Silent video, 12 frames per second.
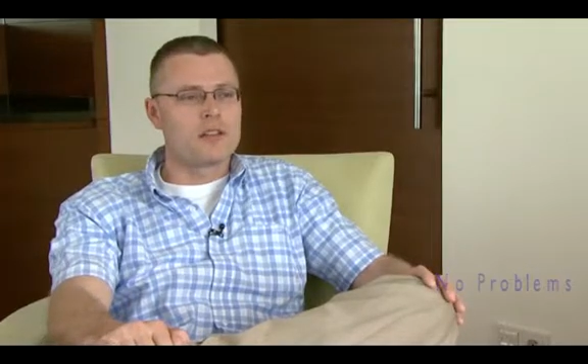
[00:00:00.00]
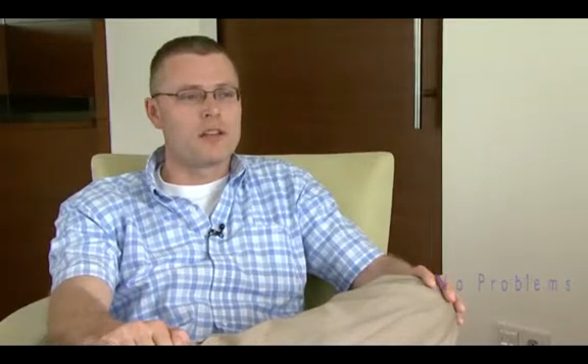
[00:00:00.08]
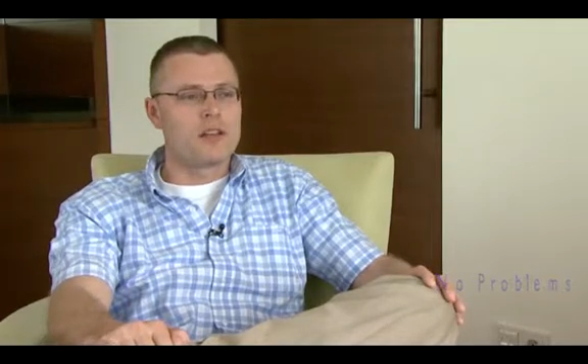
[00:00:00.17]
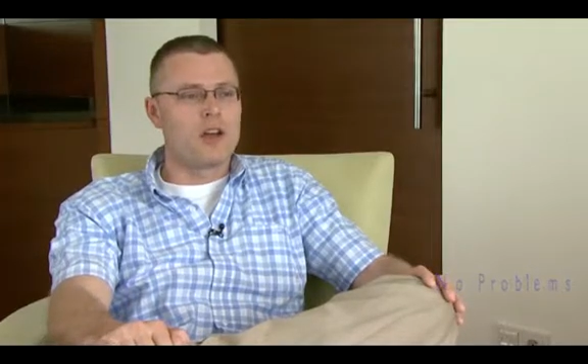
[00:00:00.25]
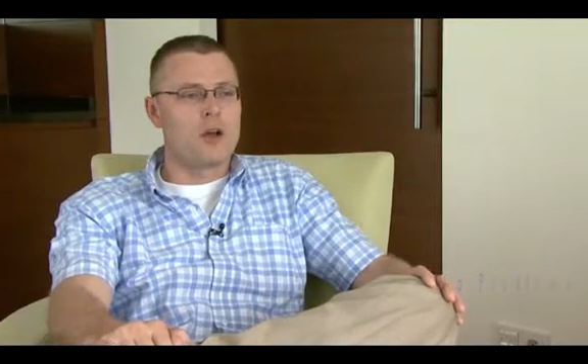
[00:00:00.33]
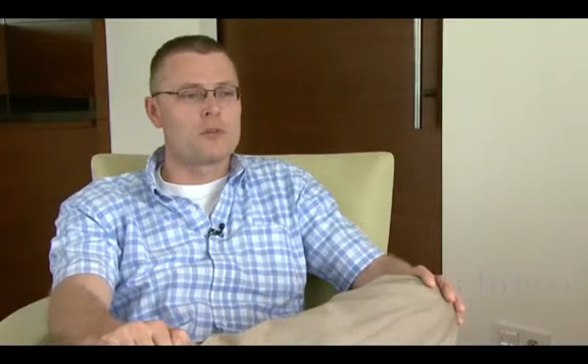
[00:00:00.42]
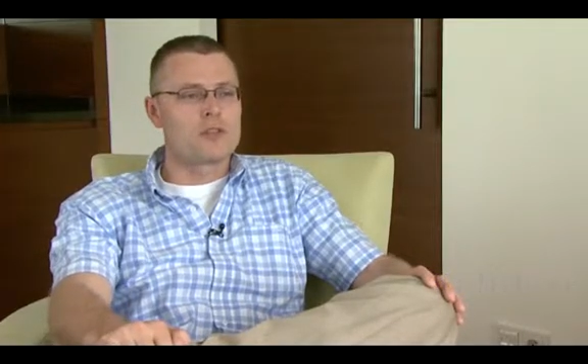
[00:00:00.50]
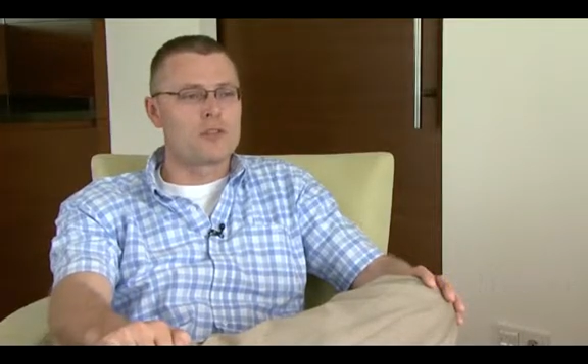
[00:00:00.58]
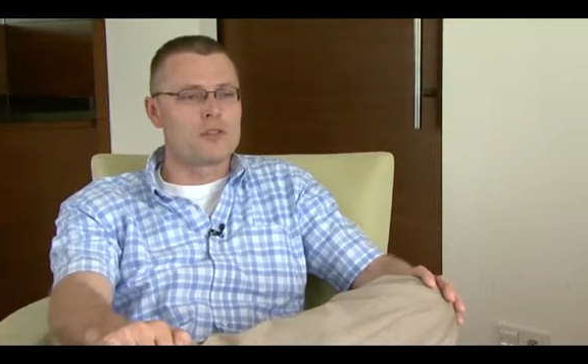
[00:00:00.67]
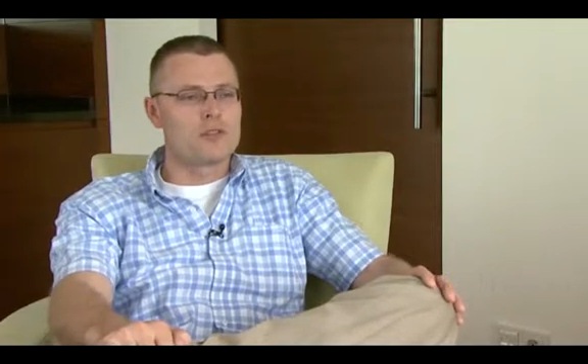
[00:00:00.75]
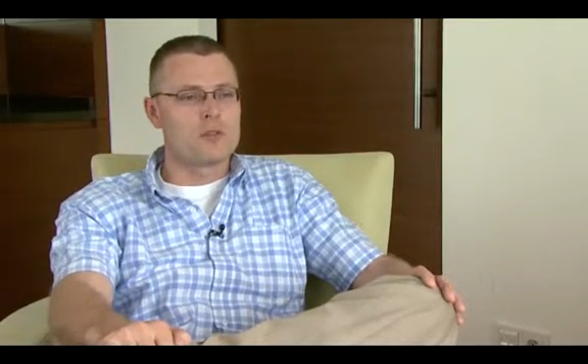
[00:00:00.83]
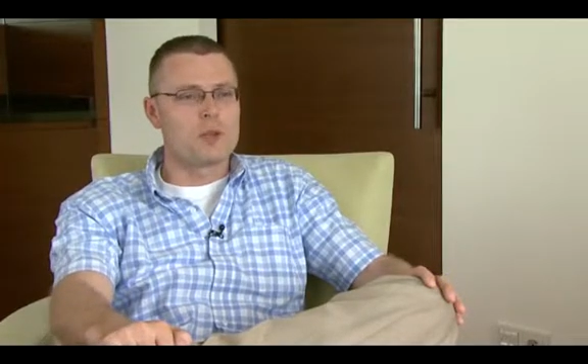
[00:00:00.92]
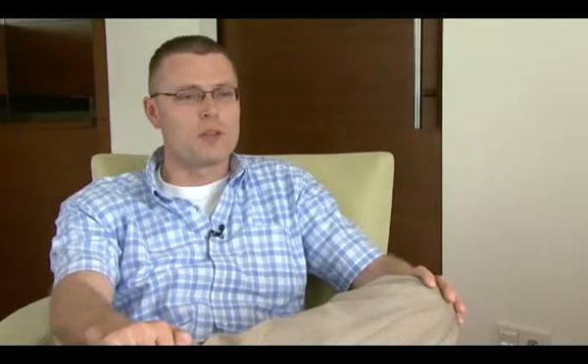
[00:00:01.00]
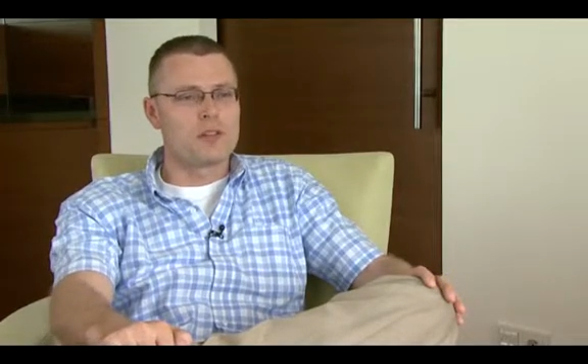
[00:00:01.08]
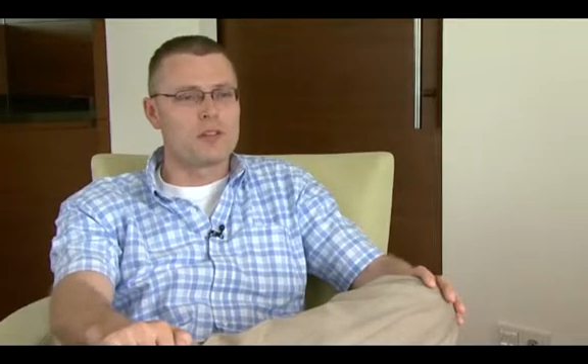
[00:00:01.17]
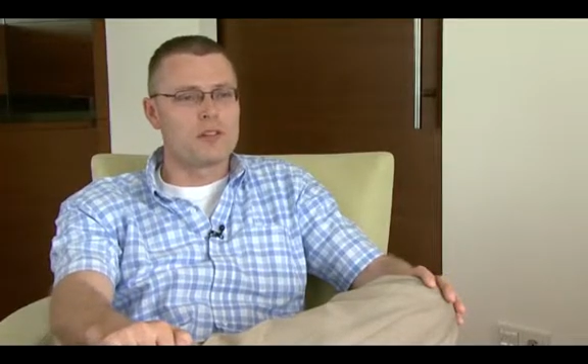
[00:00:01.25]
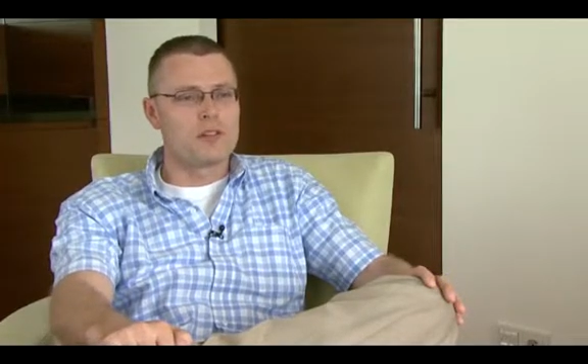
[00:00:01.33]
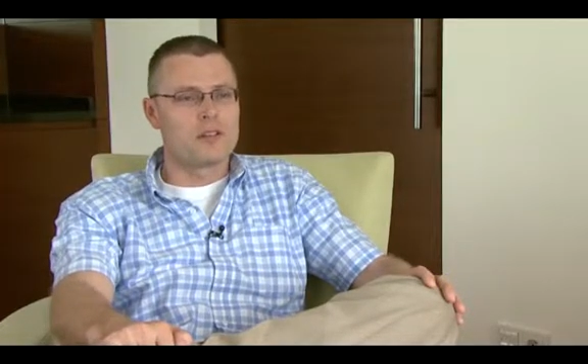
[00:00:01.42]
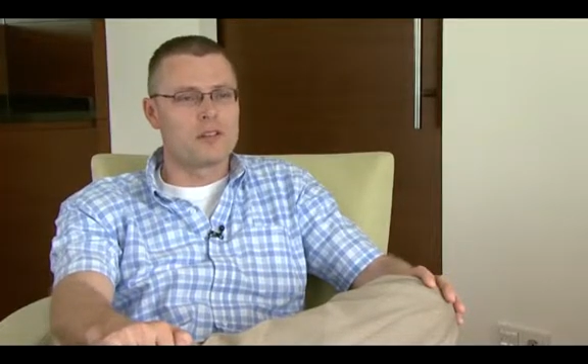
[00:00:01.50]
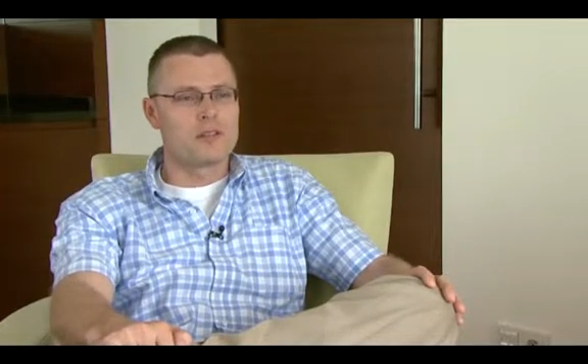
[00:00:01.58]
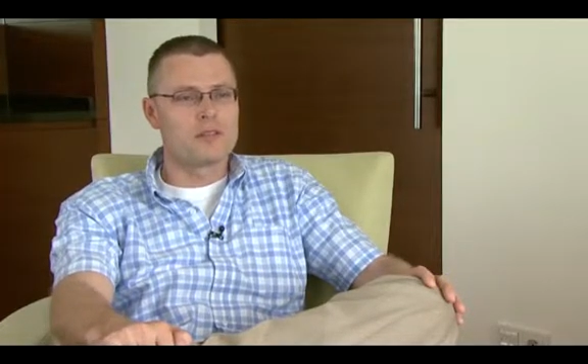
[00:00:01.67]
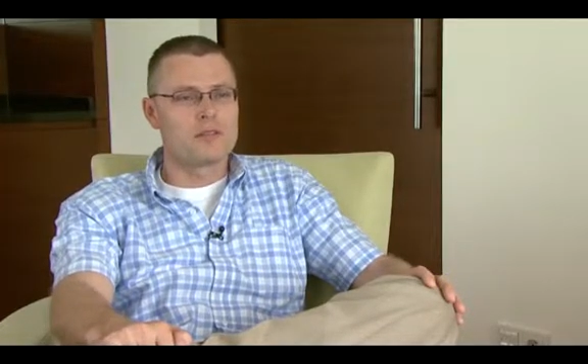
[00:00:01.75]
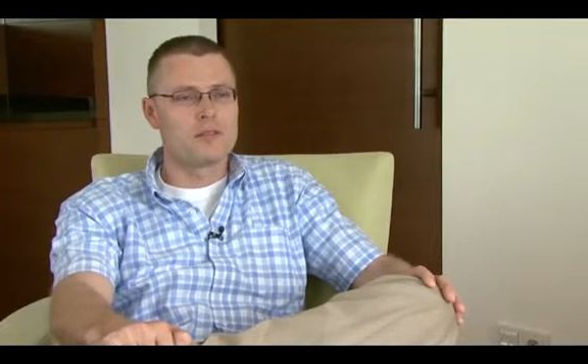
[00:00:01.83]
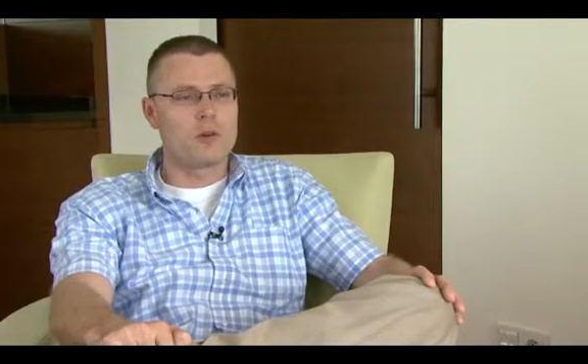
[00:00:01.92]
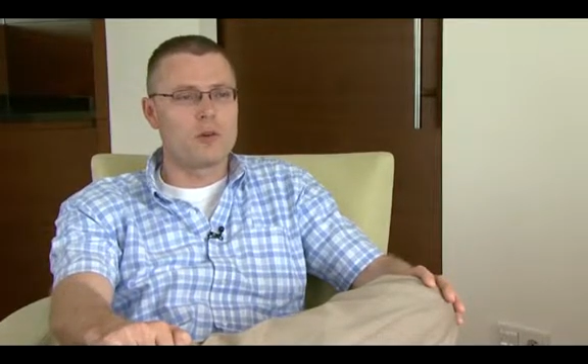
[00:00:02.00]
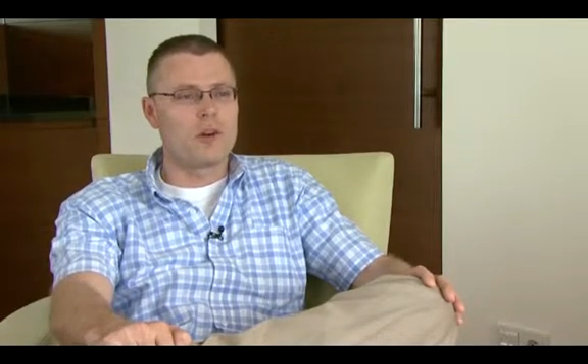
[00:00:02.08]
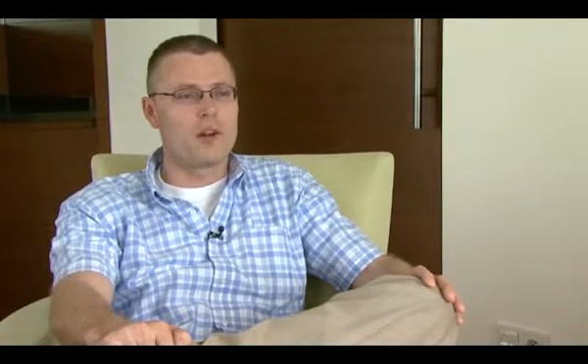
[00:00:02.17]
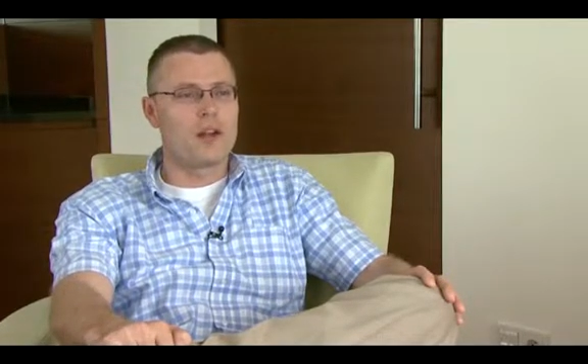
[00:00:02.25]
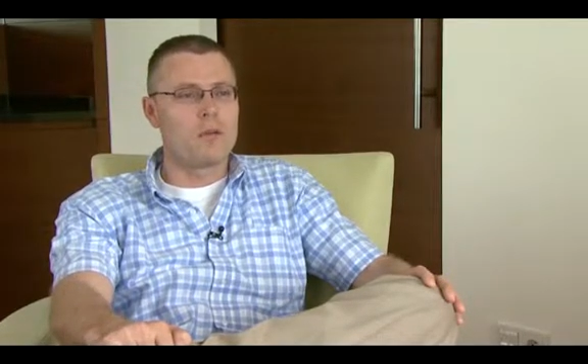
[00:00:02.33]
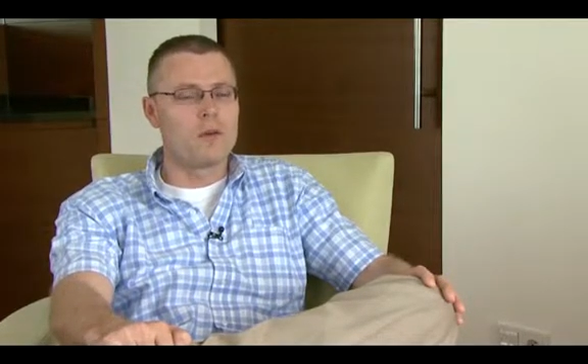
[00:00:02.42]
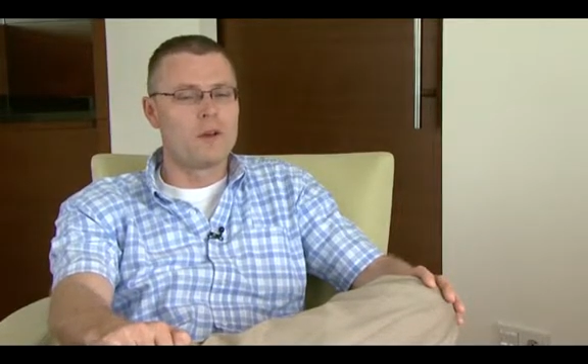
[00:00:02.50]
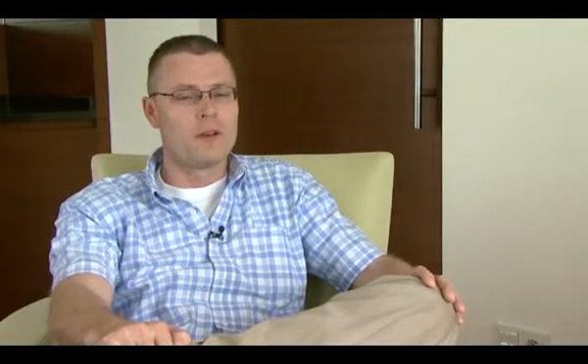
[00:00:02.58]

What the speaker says: any obstacles that we couldn't overcome.